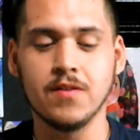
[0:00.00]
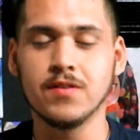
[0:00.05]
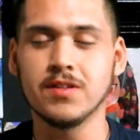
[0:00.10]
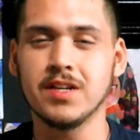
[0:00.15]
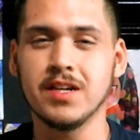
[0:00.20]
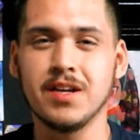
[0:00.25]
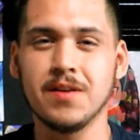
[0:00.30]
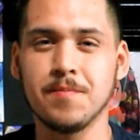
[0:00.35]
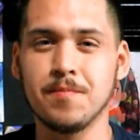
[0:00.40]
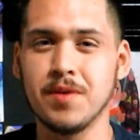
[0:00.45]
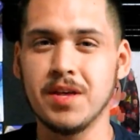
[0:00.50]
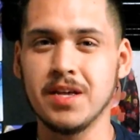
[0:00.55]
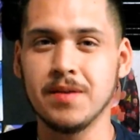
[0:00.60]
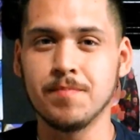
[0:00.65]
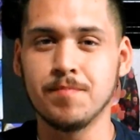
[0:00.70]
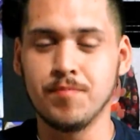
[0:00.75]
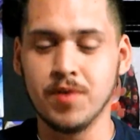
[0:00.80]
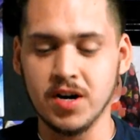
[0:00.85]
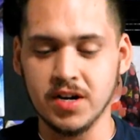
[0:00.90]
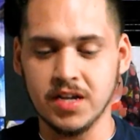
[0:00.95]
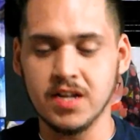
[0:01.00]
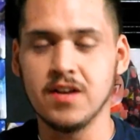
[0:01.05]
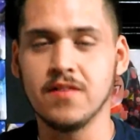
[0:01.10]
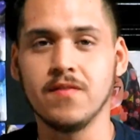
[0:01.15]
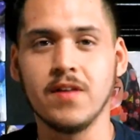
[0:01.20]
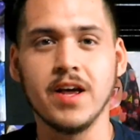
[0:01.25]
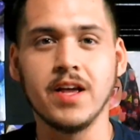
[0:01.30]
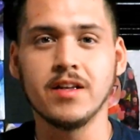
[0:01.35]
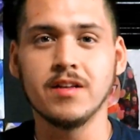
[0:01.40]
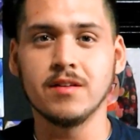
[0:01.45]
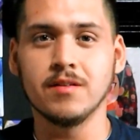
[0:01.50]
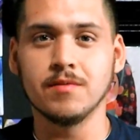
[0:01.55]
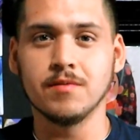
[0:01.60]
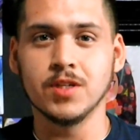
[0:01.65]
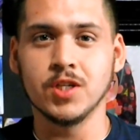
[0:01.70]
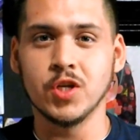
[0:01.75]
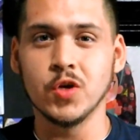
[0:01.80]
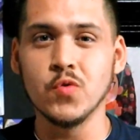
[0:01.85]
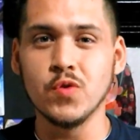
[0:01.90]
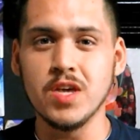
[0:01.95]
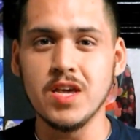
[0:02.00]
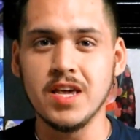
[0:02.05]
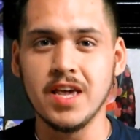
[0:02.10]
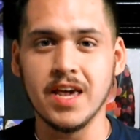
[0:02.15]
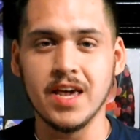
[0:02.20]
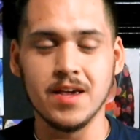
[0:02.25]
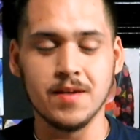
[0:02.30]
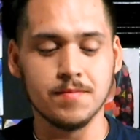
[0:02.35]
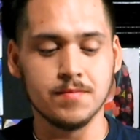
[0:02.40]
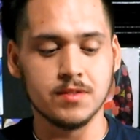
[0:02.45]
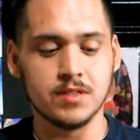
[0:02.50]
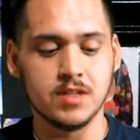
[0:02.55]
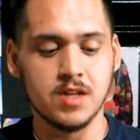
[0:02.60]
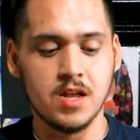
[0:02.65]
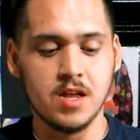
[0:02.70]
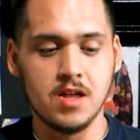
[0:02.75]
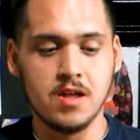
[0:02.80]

it was like a big bucket of like Dookie games.